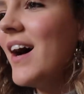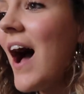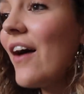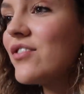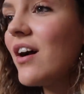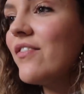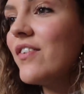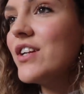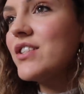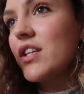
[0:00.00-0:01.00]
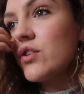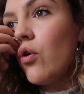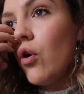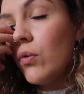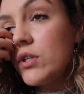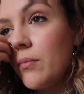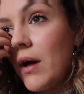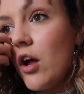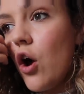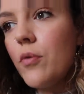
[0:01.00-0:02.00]
After I've finished this call, which I'm
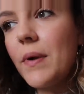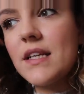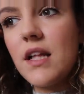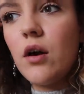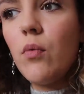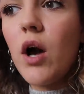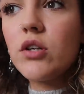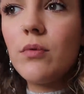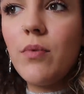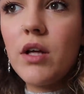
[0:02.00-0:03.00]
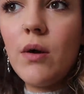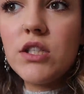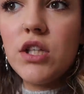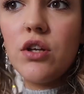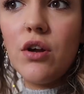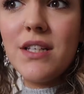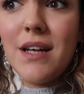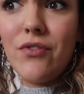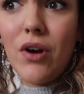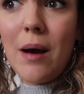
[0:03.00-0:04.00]
kind of hoping is like a workshop where you actually don't need
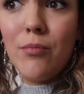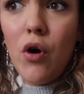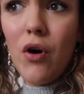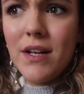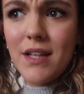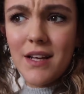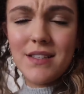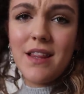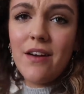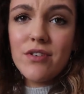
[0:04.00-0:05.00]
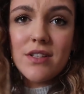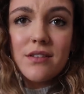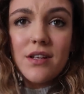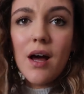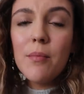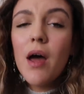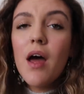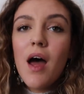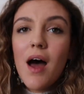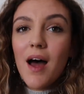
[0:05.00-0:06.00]
to have your camera on, I think I say that every single time,
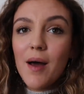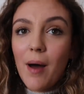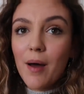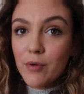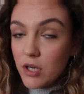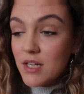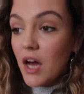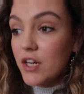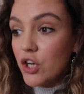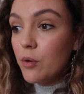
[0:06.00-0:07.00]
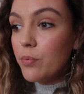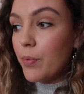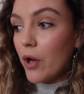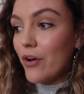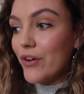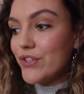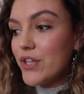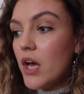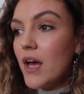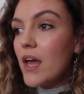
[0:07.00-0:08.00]
I'm gonna tidy up, because
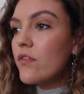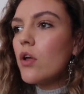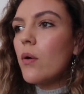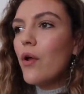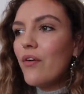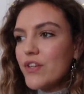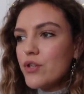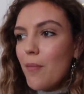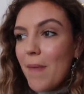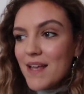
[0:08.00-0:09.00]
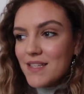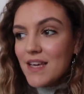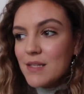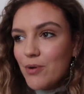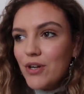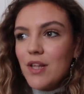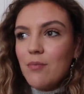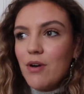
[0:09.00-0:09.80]
even though a lot of it's not messy, it is birthday